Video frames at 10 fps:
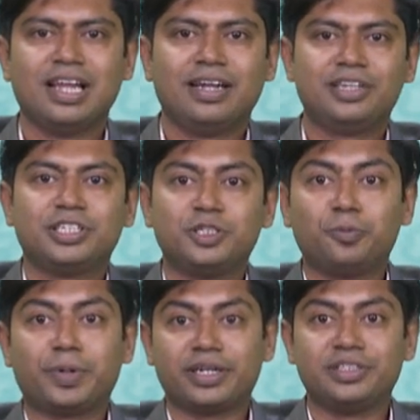Listen to
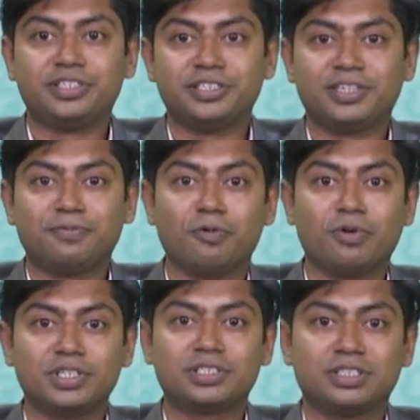pronunciation
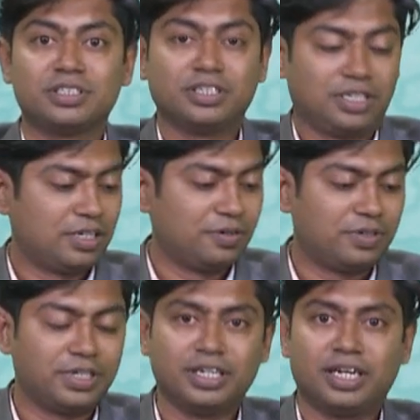focused.
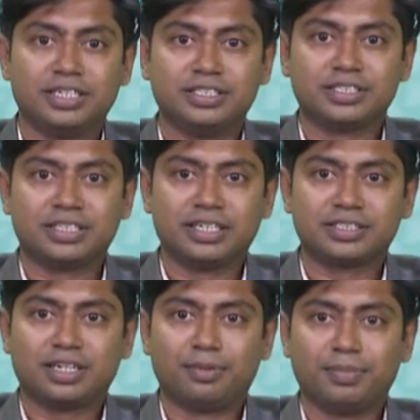Okay, I just has
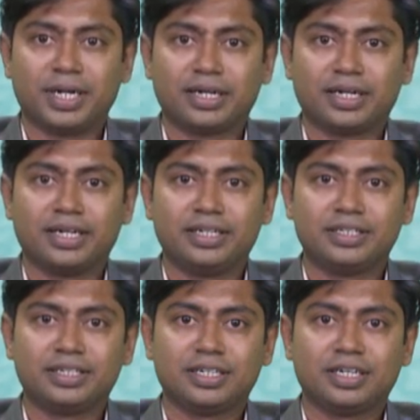come back again.
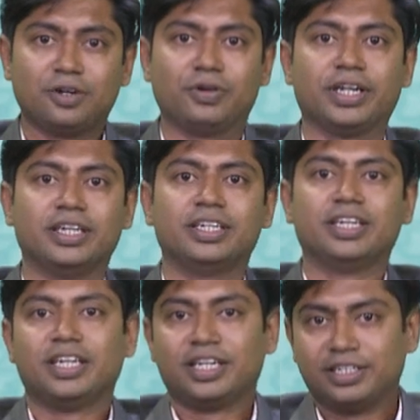Okay,
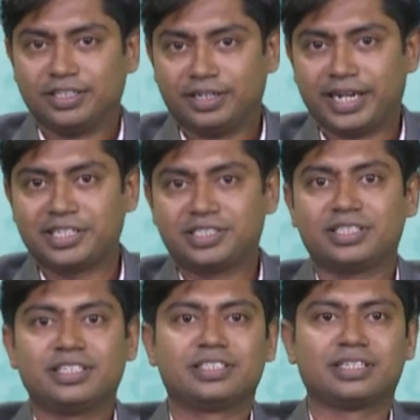the next
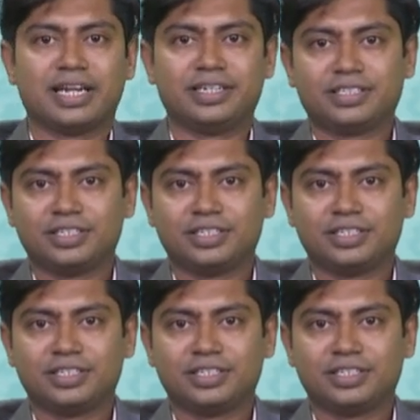slide.